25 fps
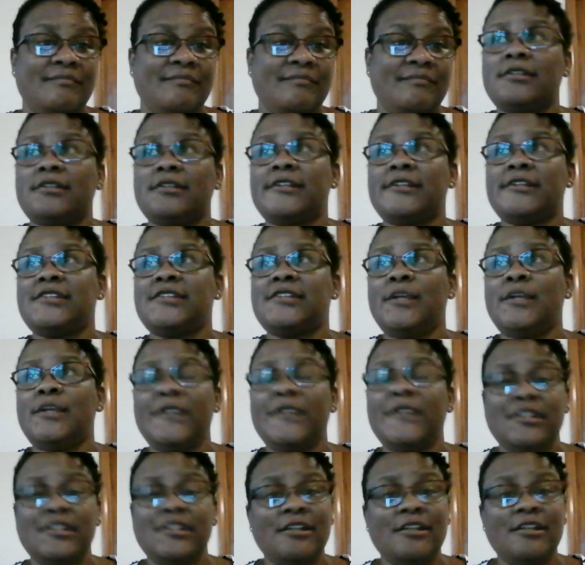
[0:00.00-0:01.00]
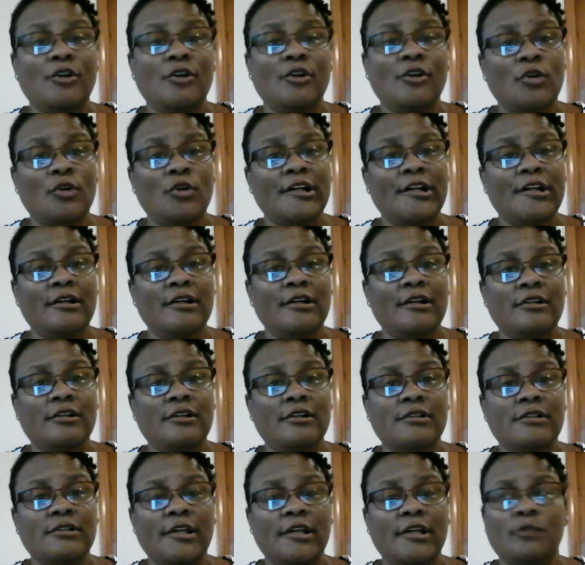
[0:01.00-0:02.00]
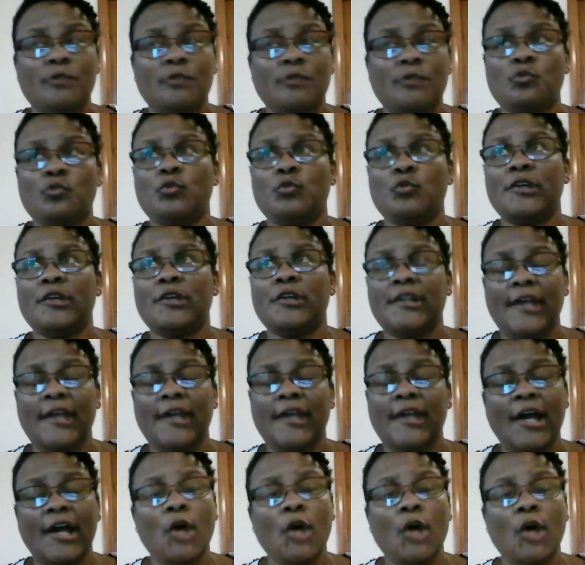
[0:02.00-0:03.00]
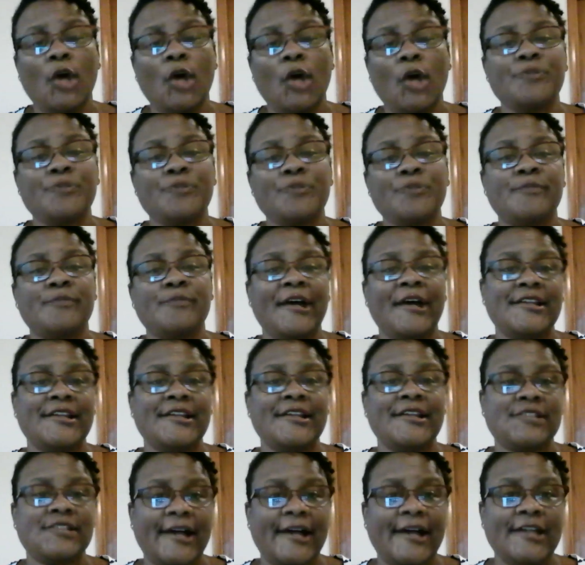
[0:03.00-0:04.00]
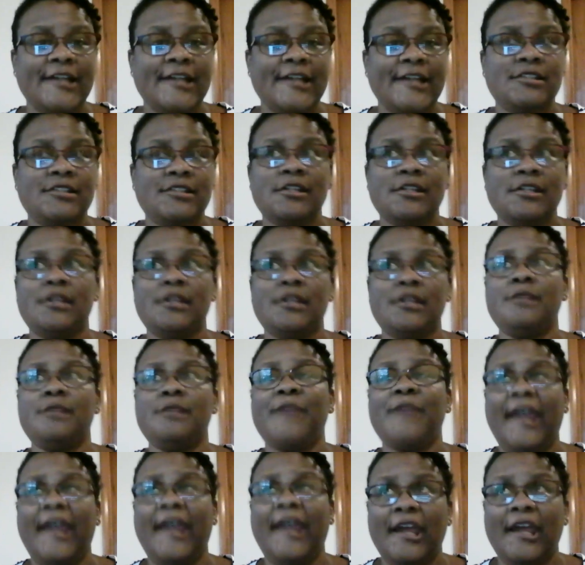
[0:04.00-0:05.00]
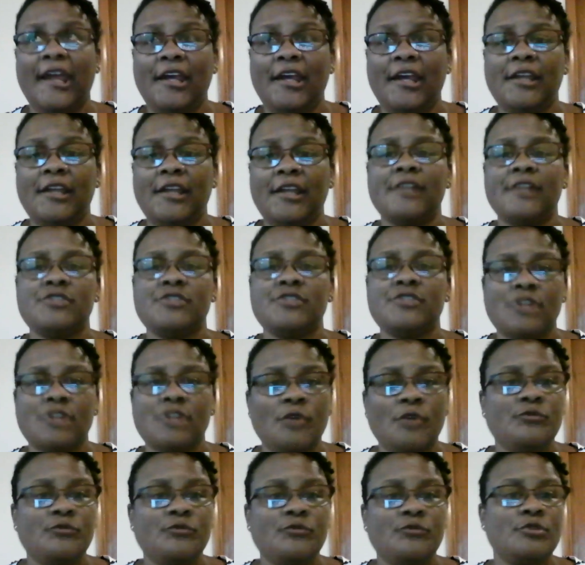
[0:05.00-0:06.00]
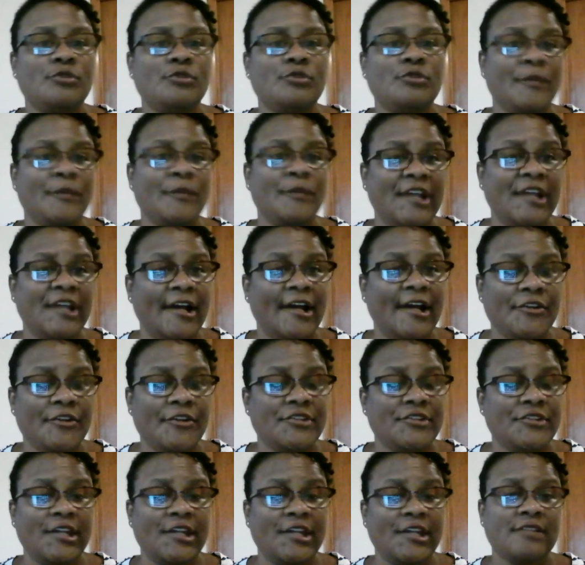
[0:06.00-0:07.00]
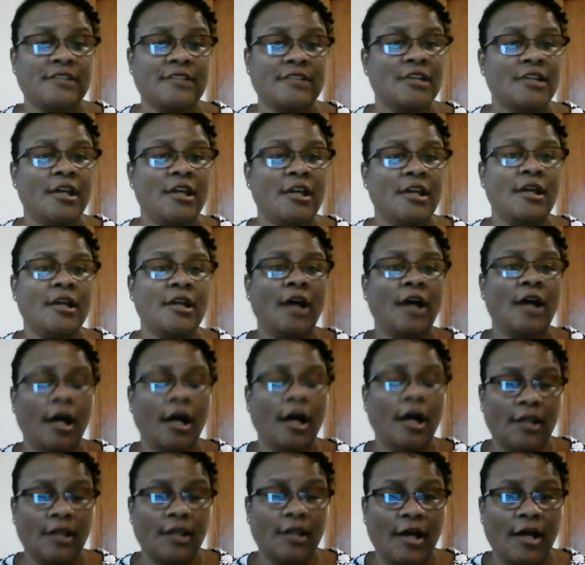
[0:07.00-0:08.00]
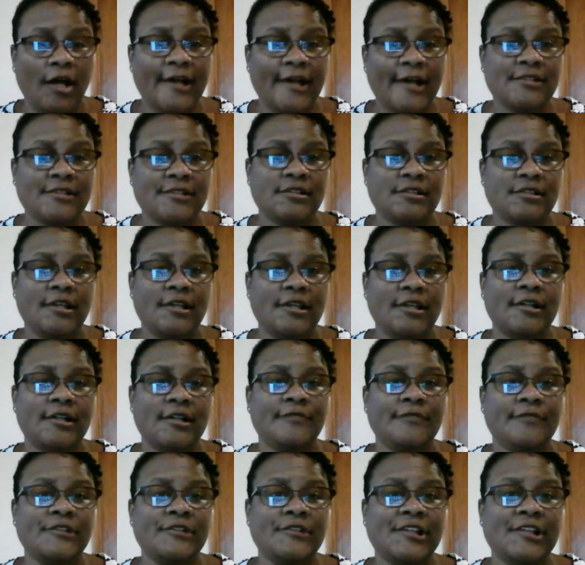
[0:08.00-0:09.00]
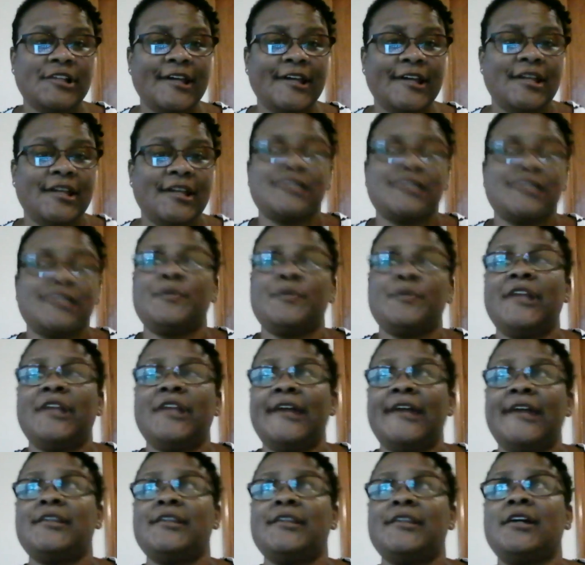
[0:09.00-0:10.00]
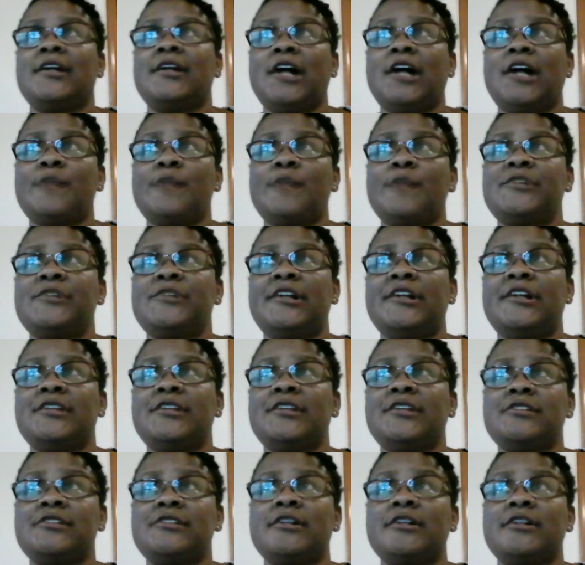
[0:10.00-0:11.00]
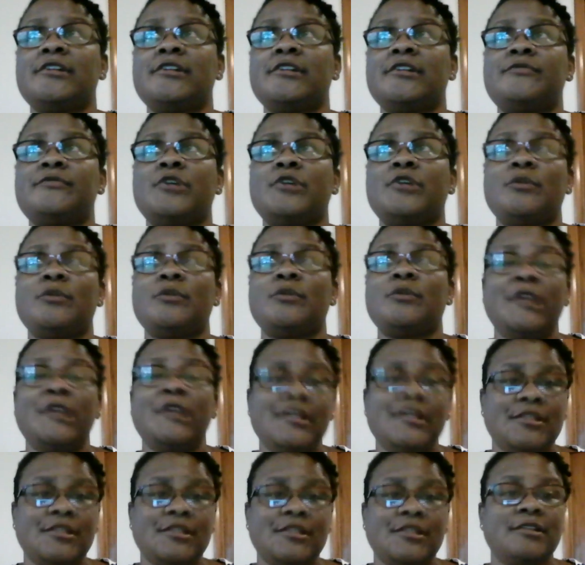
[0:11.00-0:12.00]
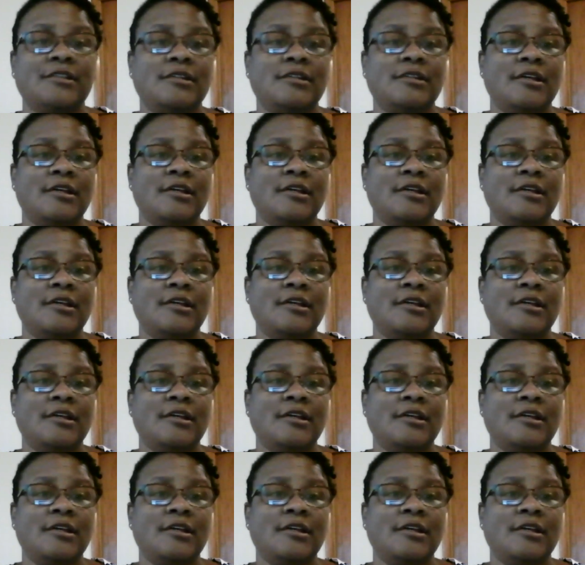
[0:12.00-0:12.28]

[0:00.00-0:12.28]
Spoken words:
the CBD oil, it really helps my anxiety, pain, and so forth, so many other things a lot. And I feel like it's a plant that God put on this earth for a reason.